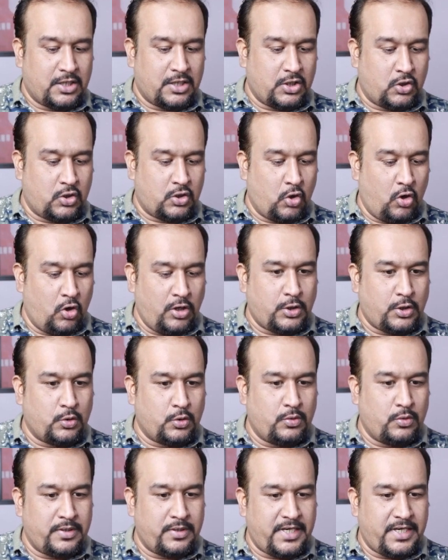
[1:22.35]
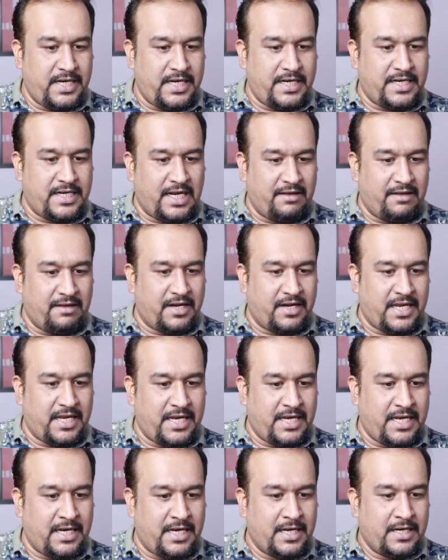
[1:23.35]
Go to
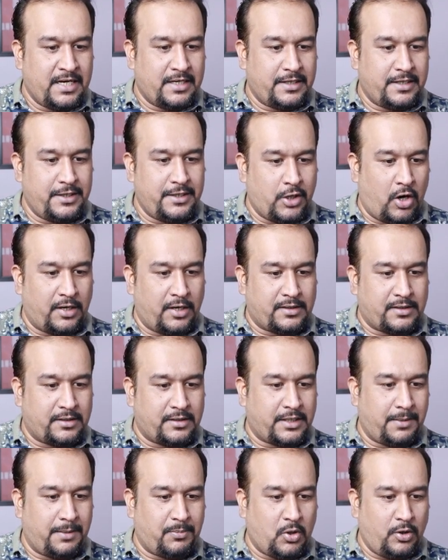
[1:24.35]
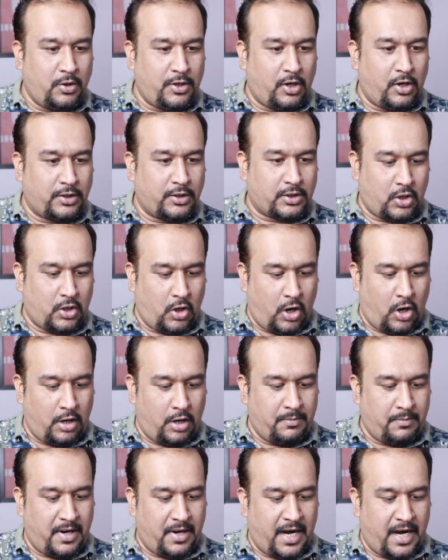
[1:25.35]

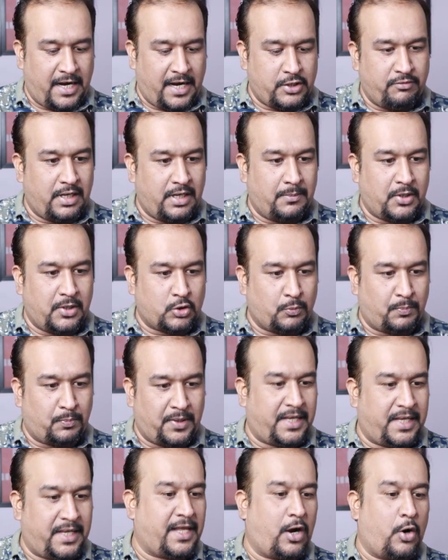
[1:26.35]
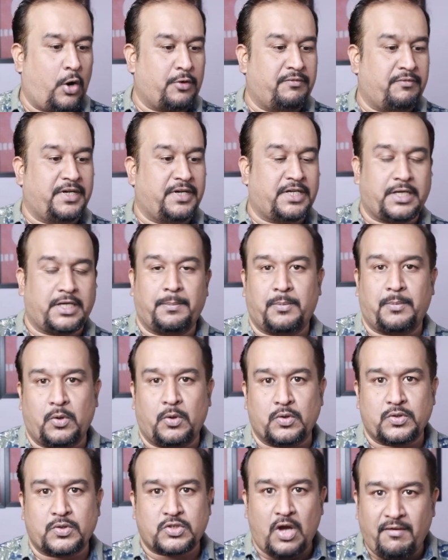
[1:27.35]
edelivery.tibco.com and you will able to play around with
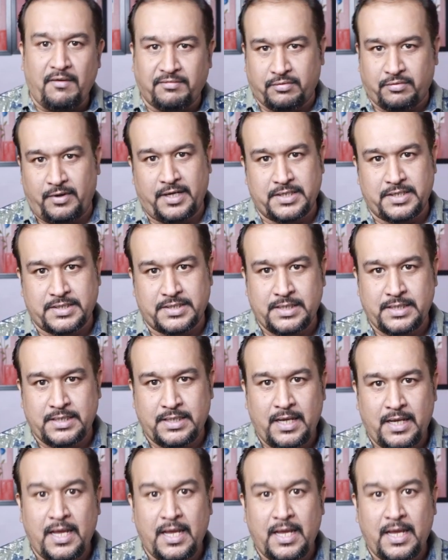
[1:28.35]
Tibco softwares